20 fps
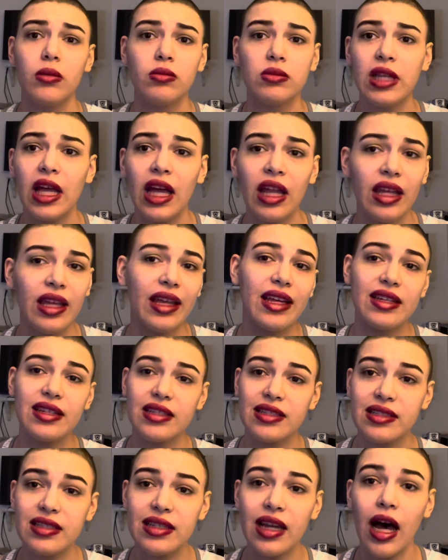telling it to
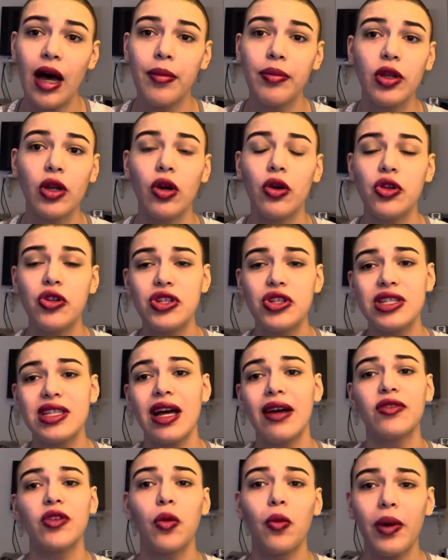stop. You know, you just
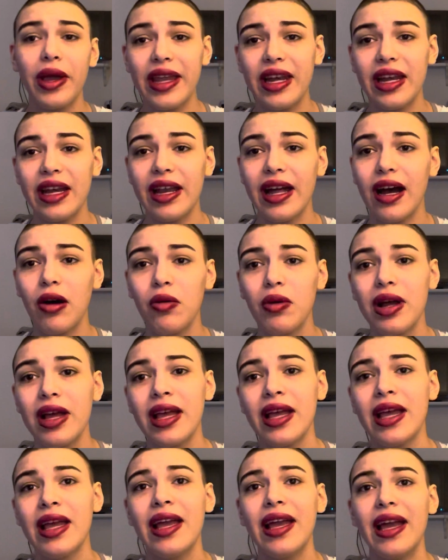have to wait it out.
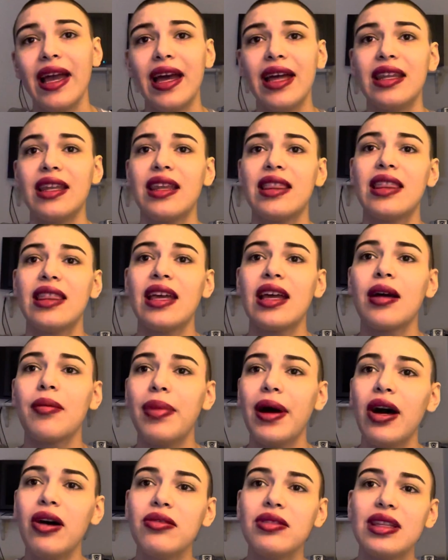And the thing
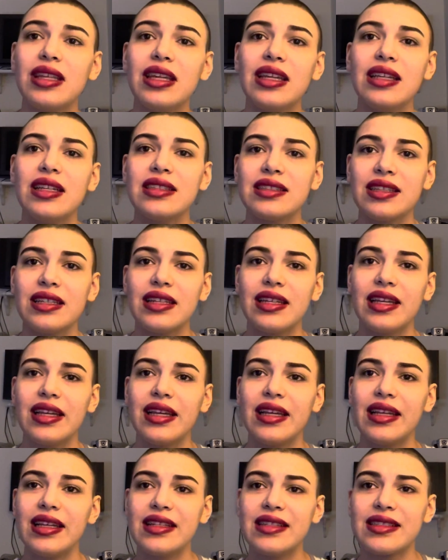about these
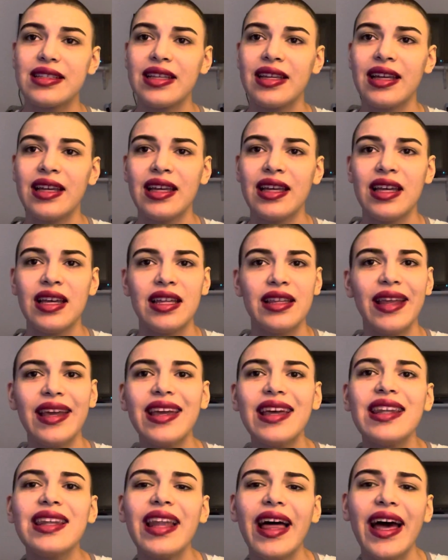is they
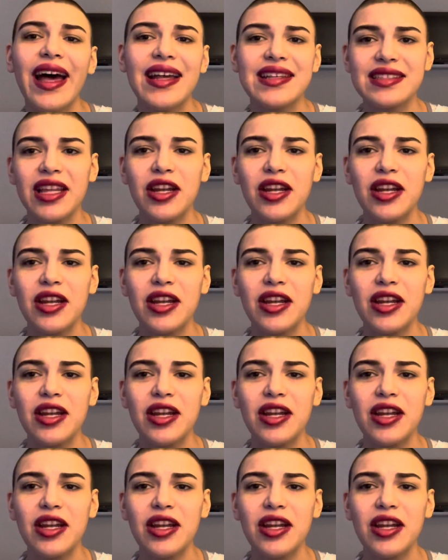can last